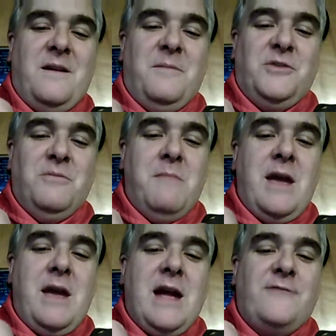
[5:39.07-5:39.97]
but you
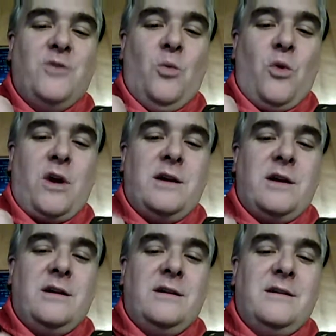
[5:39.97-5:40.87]
may have to work
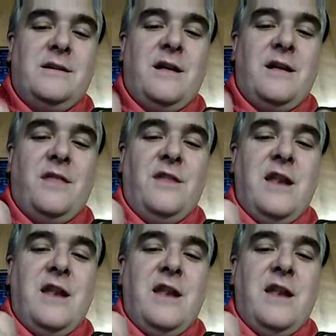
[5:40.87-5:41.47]
the